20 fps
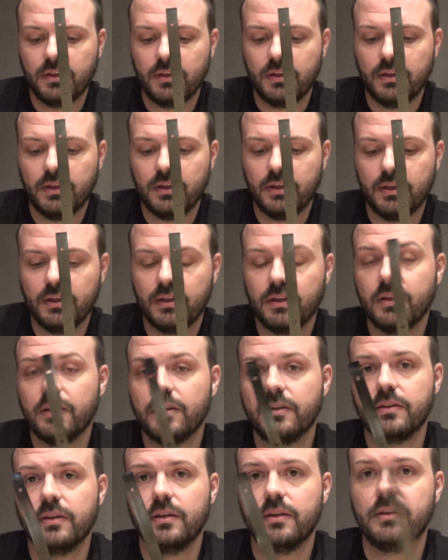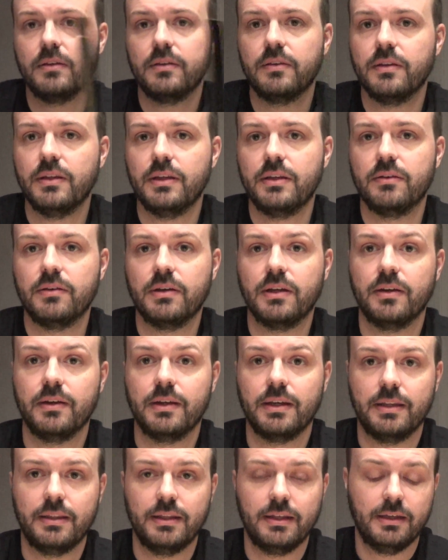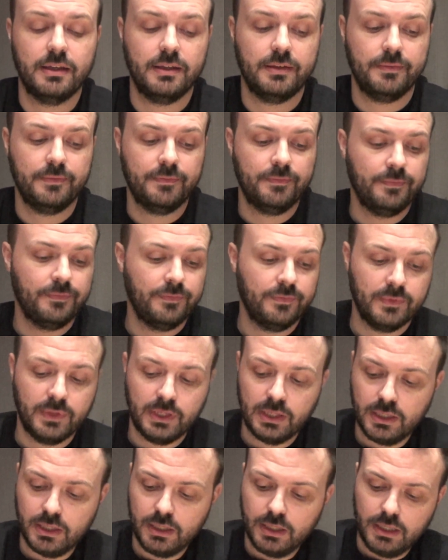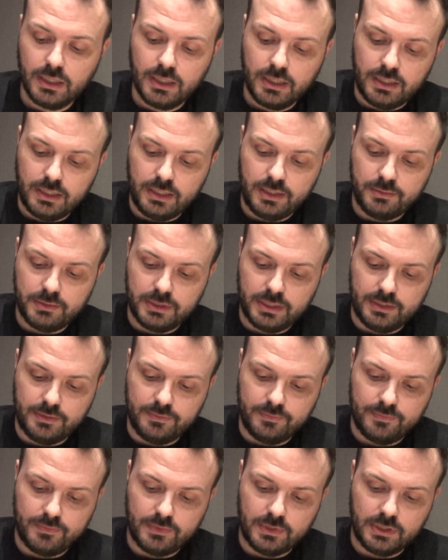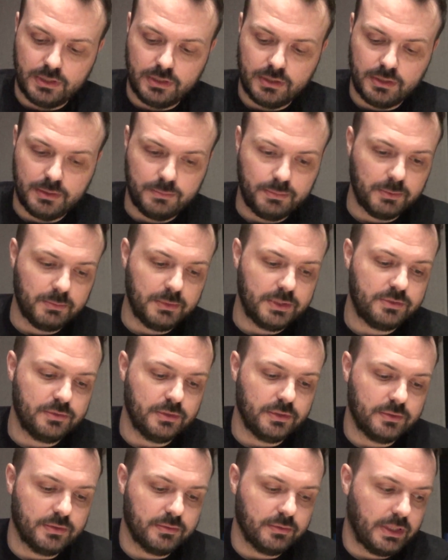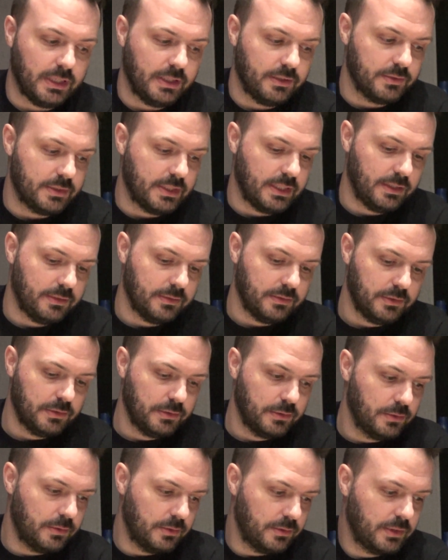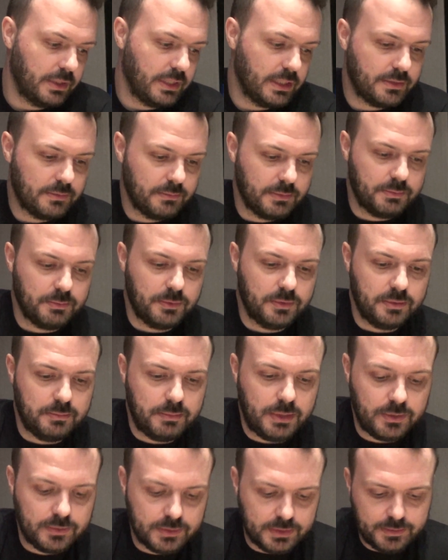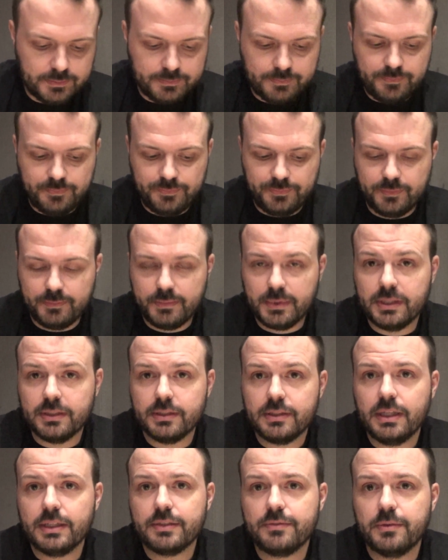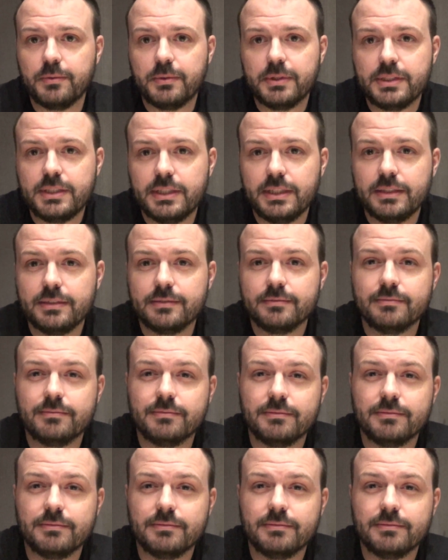Yeah, so they're not going in there. Anyway, I'll probably drill the rails out or get some smaller bolts. But thanks for watching.